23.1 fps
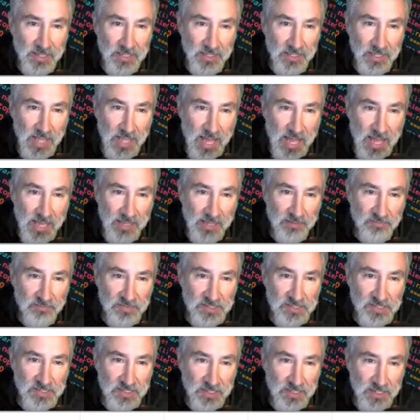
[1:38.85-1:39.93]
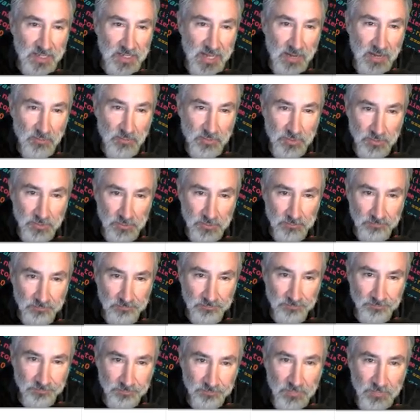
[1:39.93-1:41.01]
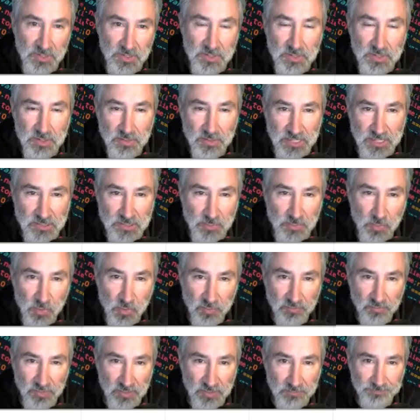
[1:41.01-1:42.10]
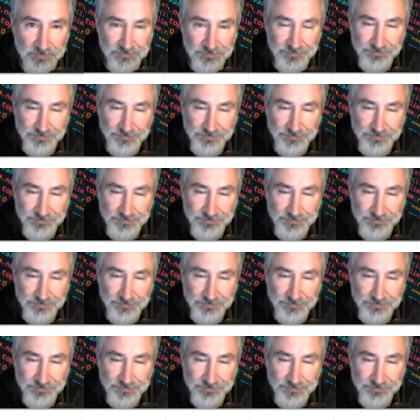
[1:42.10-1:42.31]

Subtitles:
lives counter. That's more of it.